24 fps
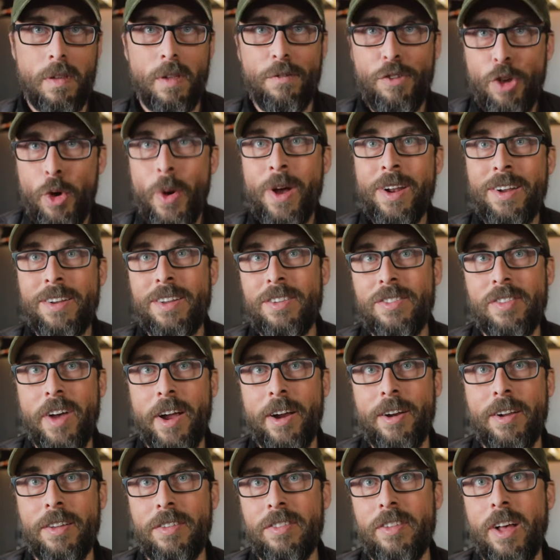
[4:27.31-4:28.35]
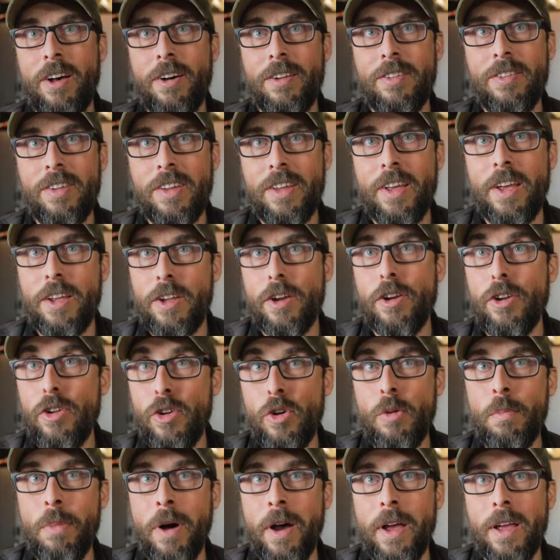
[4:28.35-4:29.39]
If you had a desire to sell it to get your
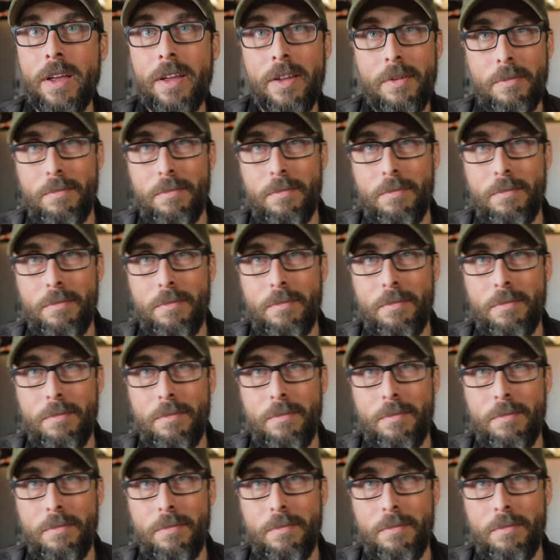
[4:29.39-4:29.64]
new bike,